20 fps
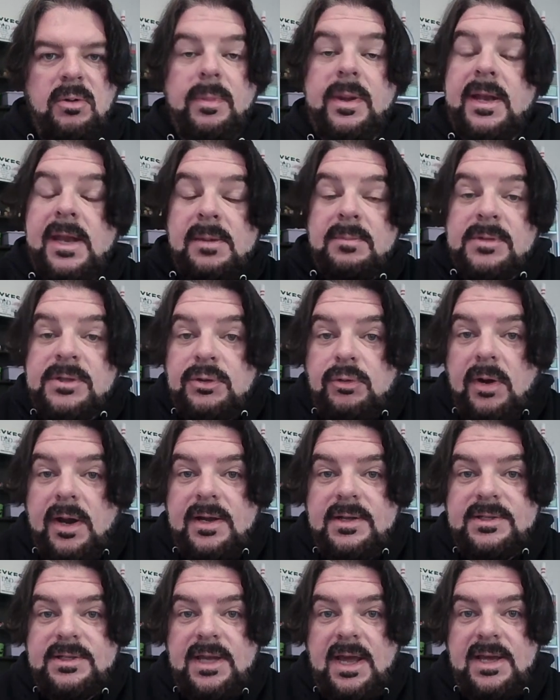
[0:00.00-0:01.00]
My name is
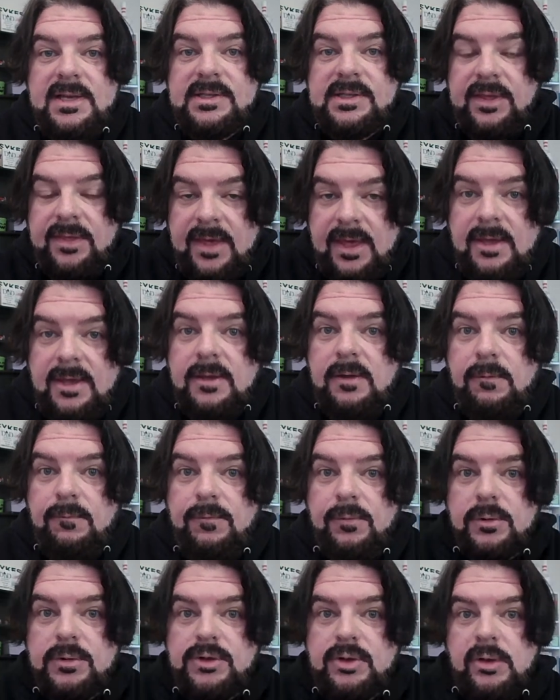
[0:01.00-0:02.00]
Greg Sykes. Thank you
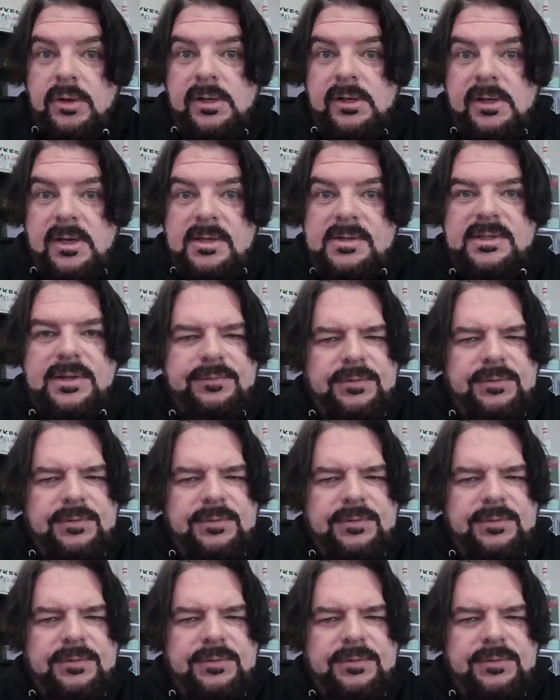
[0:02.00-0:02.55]
for joining us.